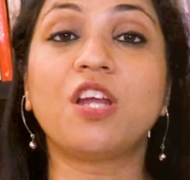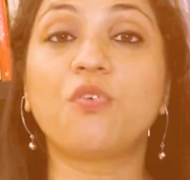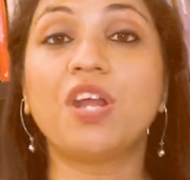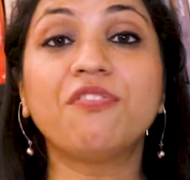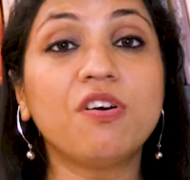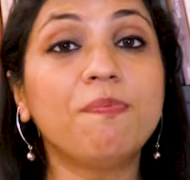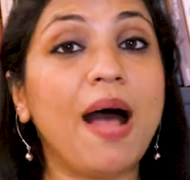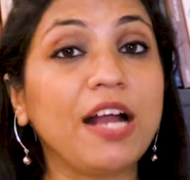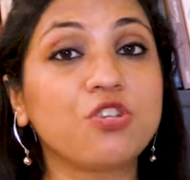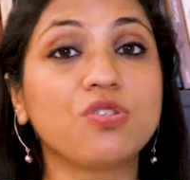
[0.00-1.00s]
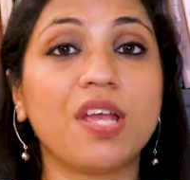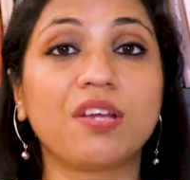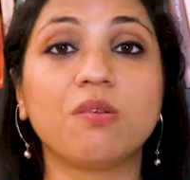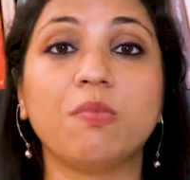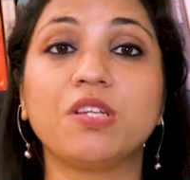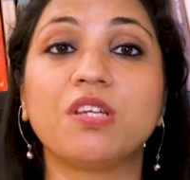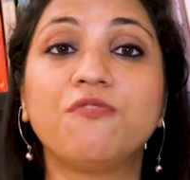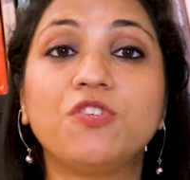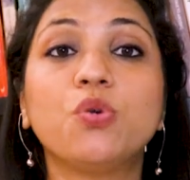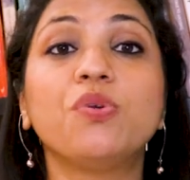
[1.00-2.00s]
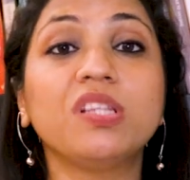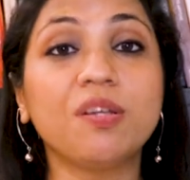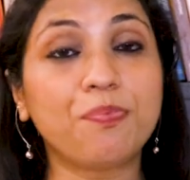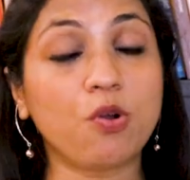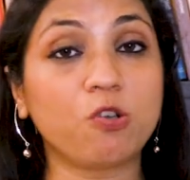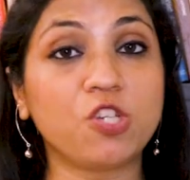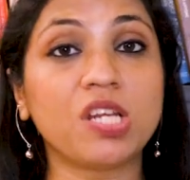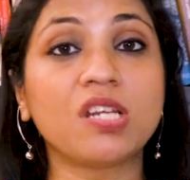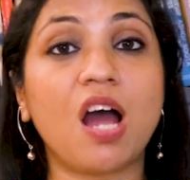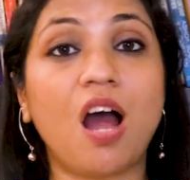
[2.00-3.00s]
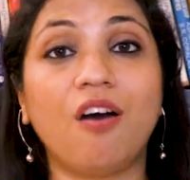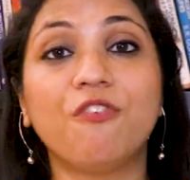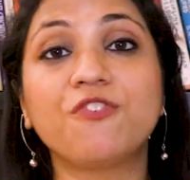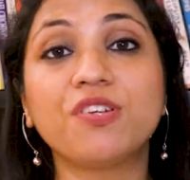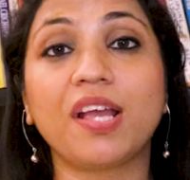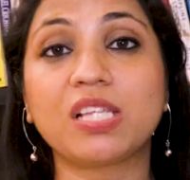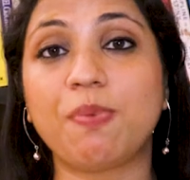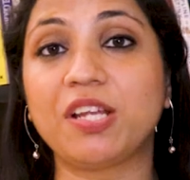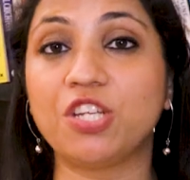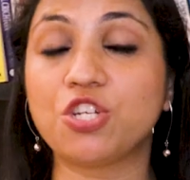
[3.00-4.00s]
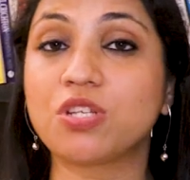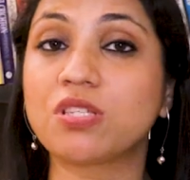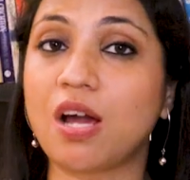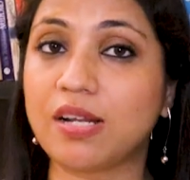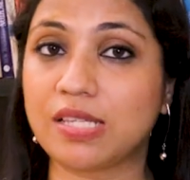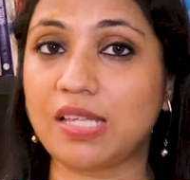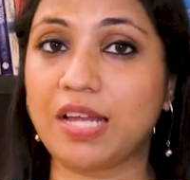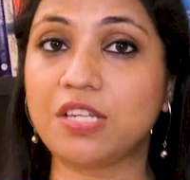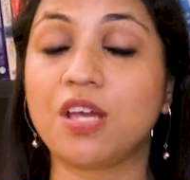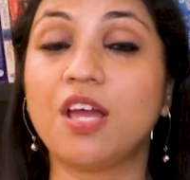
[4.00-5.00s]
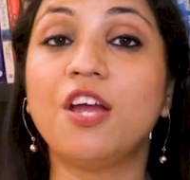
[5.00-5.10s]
Now, refer back to the agreement. If during the project and after expectations are set,